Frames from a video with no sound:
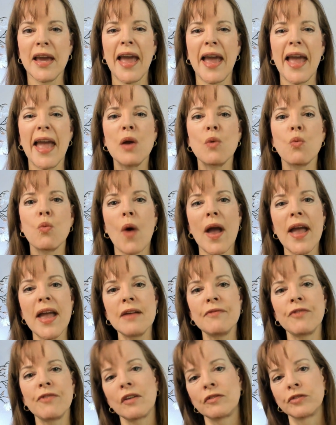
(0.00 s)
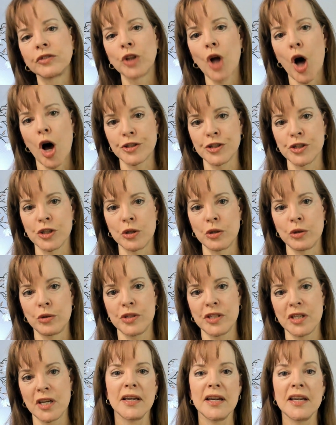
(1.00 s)
A wave of
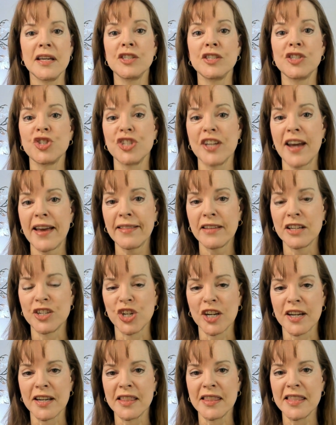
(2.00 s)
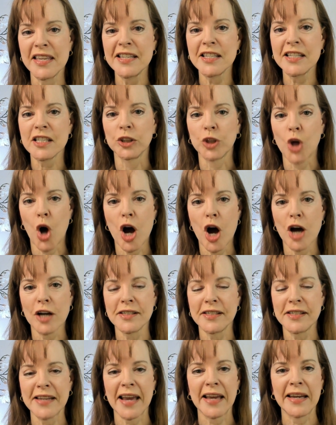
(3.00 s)
lawsuits is challenging these
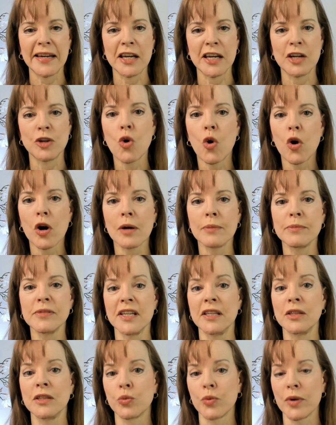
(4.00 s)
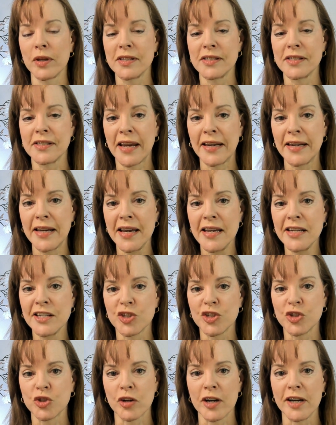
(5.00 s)
long-standing norms in the real estate
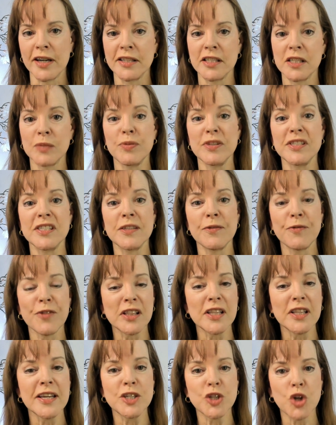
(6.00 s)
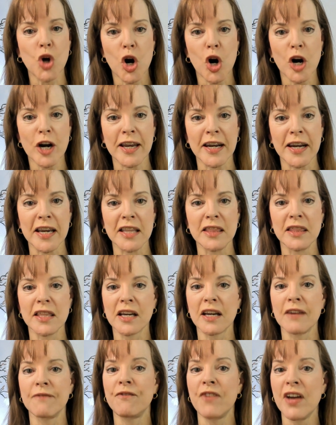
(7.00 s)
industry, specifically targeting the
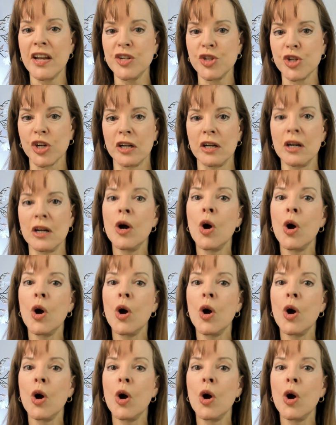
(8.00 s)
convention